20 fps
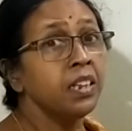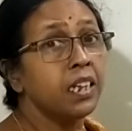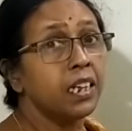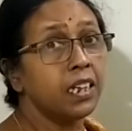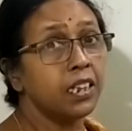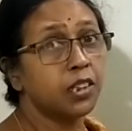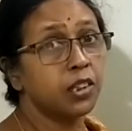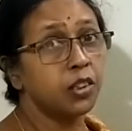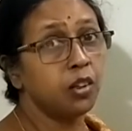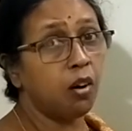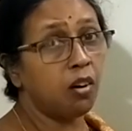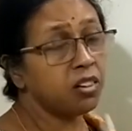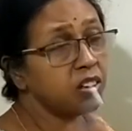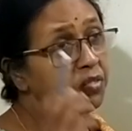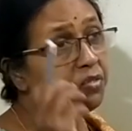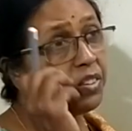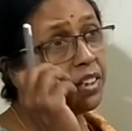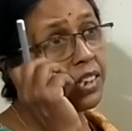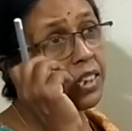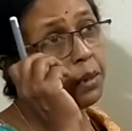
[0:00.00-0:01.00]
is
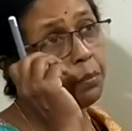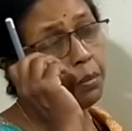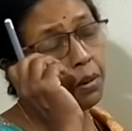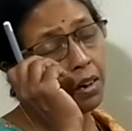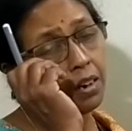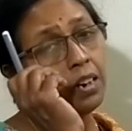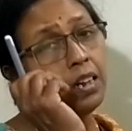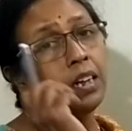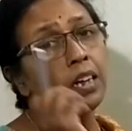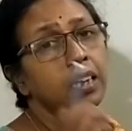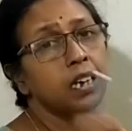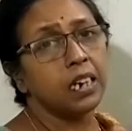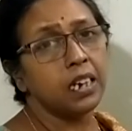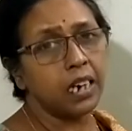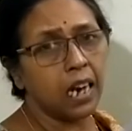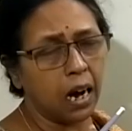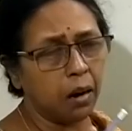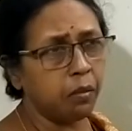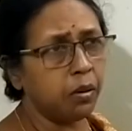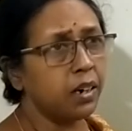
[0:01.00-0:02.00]
not visible
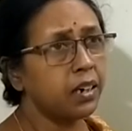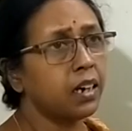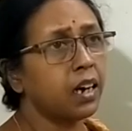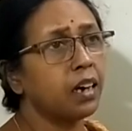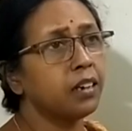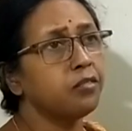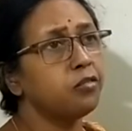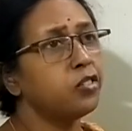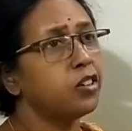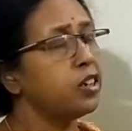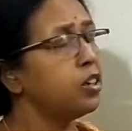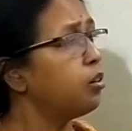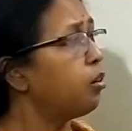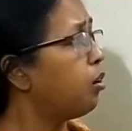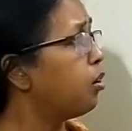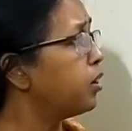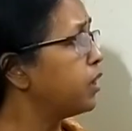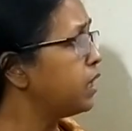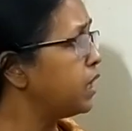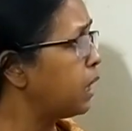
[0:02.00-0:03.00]
in our country
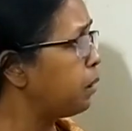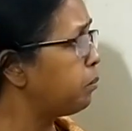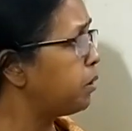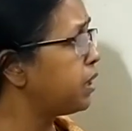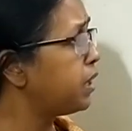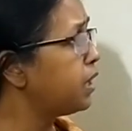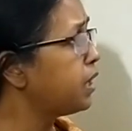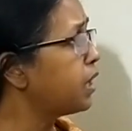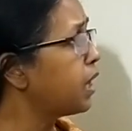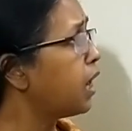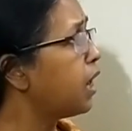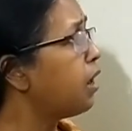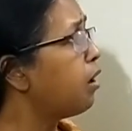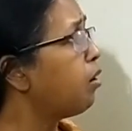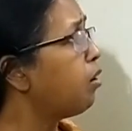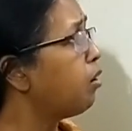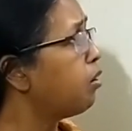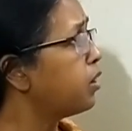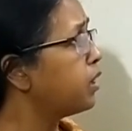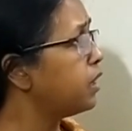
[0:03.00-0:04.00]
or in America
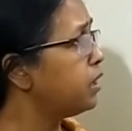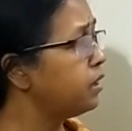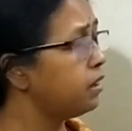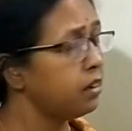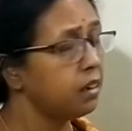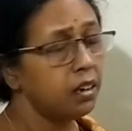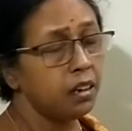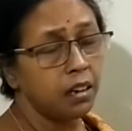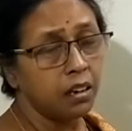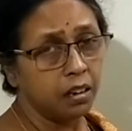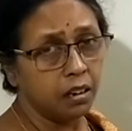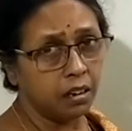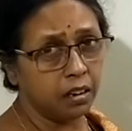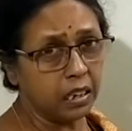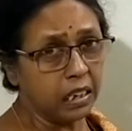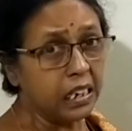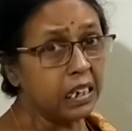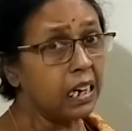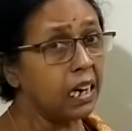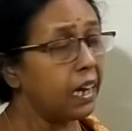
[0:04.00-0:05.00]
or in
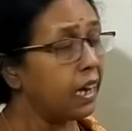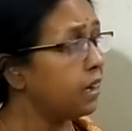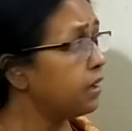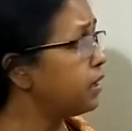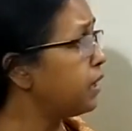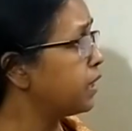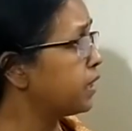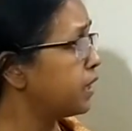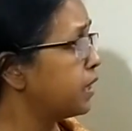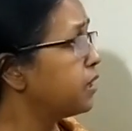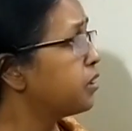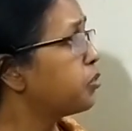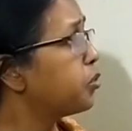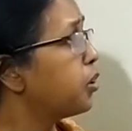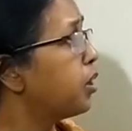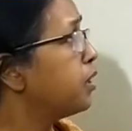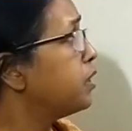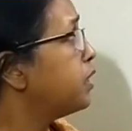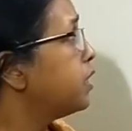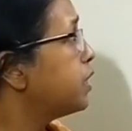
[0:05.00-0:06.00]
England,
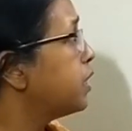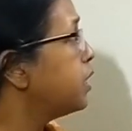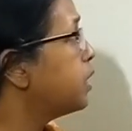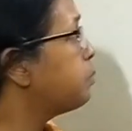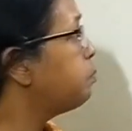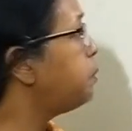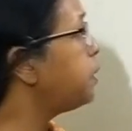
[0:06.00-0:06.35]
etc. This is